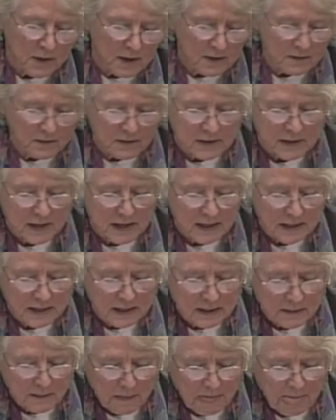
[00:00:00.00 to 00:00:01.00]
and that of
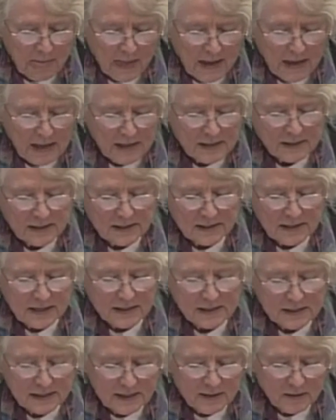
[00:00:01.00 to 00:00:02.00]
Connecticut is that
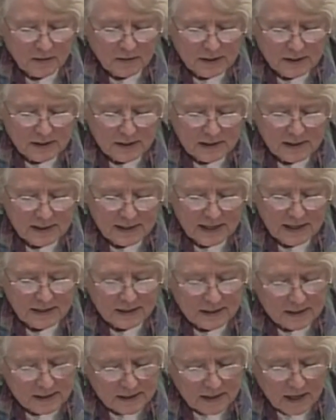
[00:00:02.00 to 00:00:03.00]
they see their
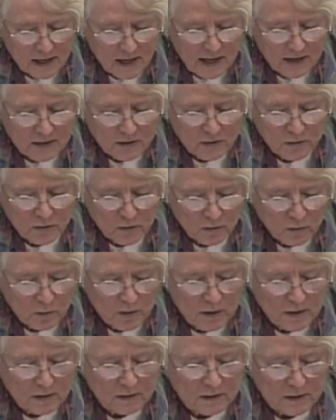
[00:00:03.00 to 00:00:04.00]
success is tied to a
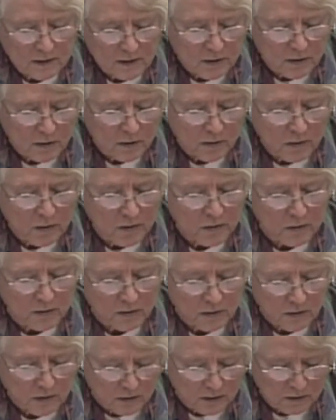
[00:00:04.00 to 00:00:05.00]
real
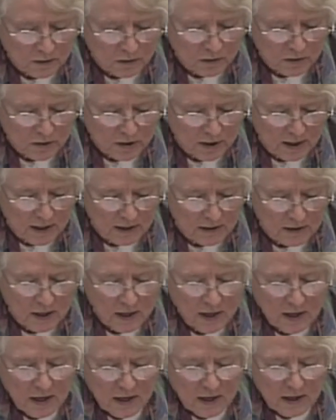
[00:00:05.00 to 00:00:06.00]
internal culture change,
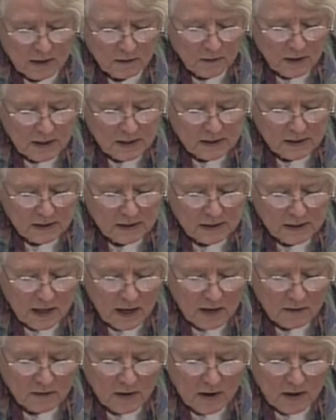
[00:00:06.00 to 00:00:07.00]
raising
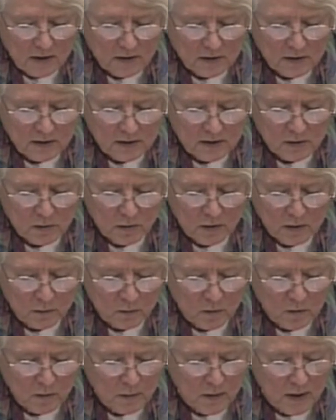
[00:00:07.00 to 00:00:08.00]
staff consciousness toward a
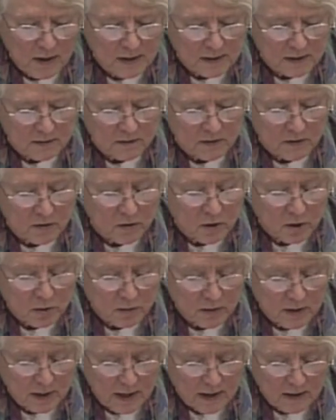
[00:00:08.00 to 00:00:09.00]
more positive and
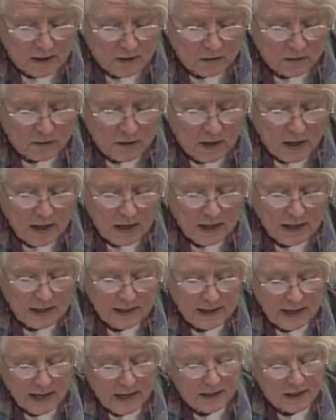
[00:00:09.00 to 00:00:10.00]
nurturing attitude,
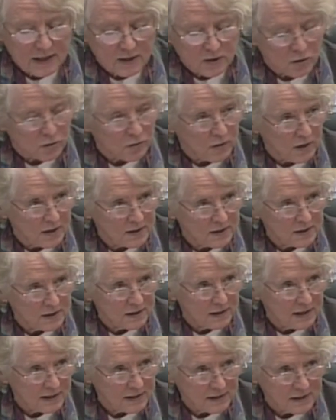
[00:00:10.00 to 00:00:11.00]
gaining trust,
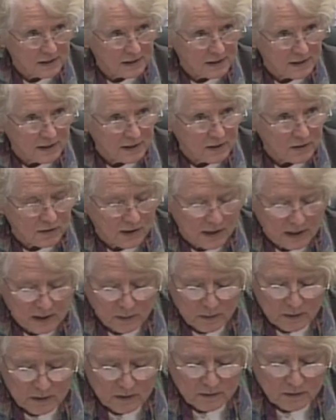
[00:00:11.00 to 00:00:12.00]
and that's an essential
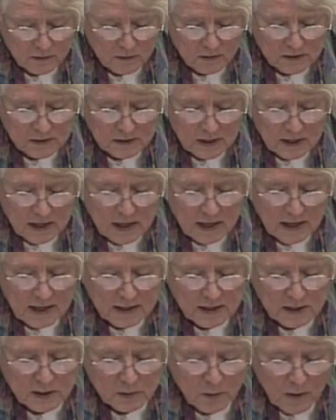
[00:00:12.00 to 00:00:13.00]
aspect, of course,
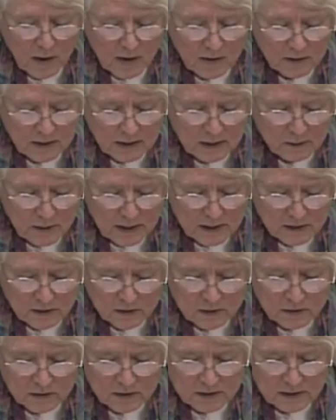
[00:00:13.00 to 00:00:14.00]
and inspiring inmates
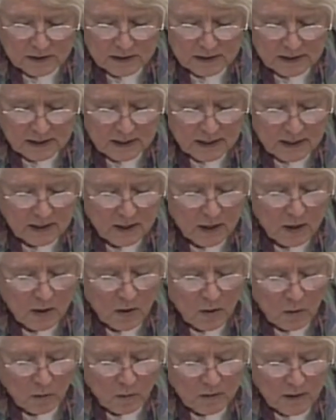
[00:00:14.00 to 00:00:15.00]
to succeed.
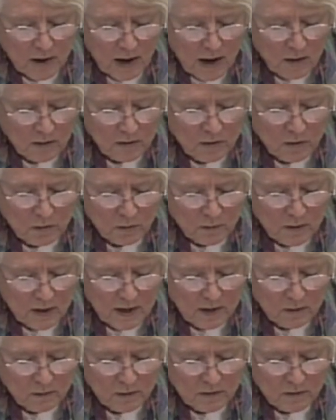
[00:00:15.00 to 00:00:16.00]
Without
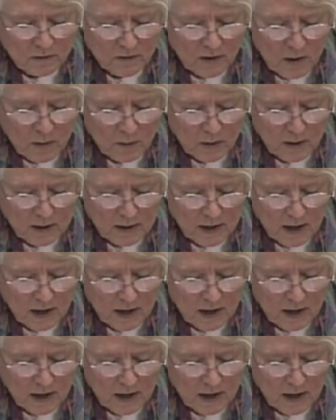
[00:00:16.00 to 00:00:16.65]
humane reframing,